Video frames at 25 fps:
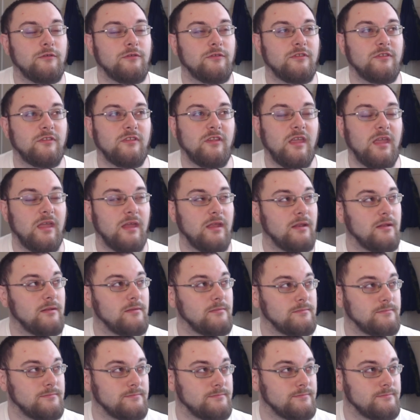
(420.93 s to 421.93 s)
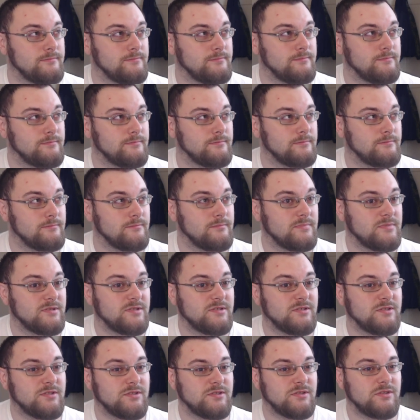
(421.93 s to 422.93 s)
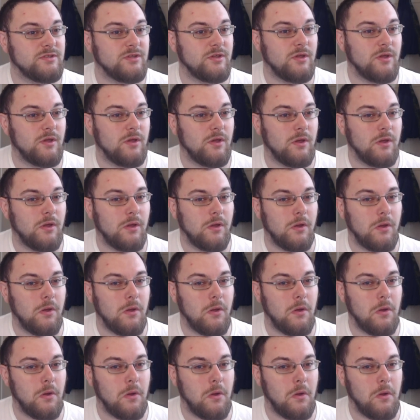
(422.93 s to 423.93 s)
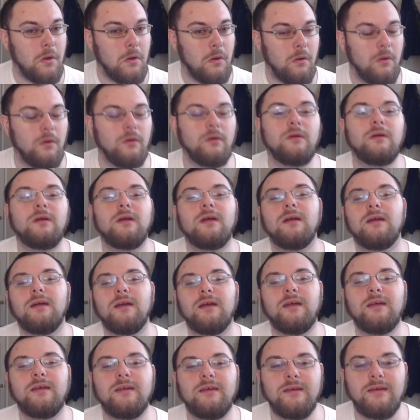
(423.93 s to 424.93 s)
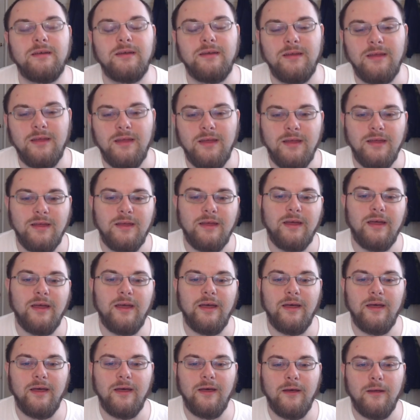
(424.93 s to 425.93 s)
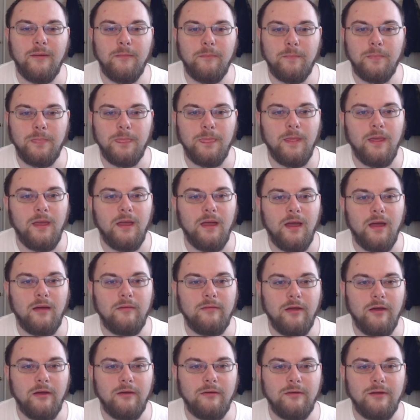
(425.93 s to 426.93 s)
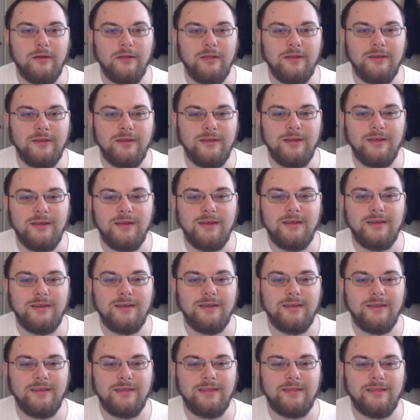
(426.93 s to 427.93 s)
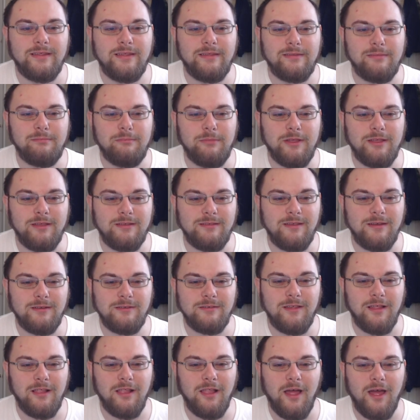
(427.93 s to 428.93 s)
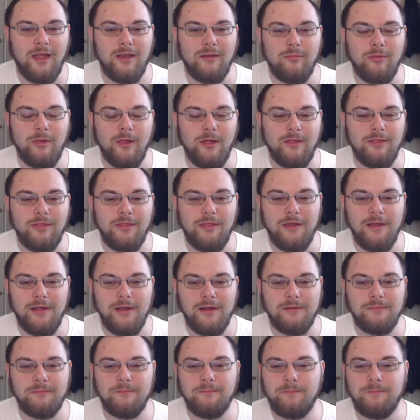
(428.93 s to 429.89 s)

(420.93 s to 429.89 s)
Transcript: skin. So, I'm not really, because there's a lot of blood there.